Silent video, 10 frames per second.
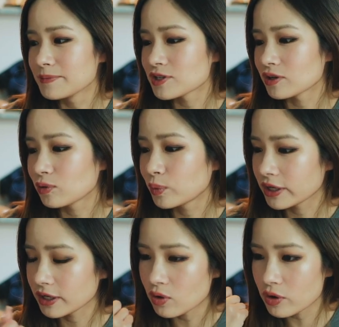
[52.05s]
so
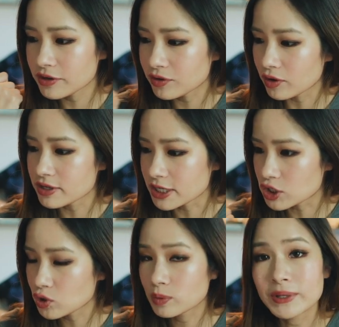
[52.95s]
we ordered those they
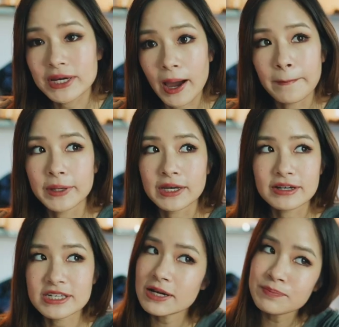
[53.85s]
should be
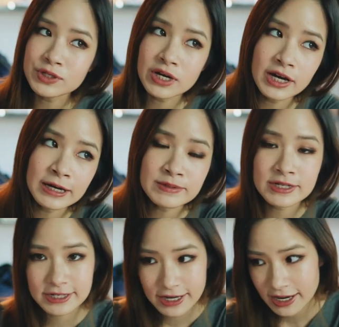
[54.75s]
coming sometime
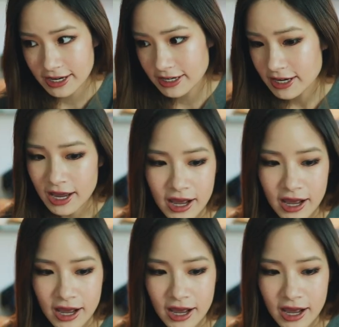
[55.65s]
today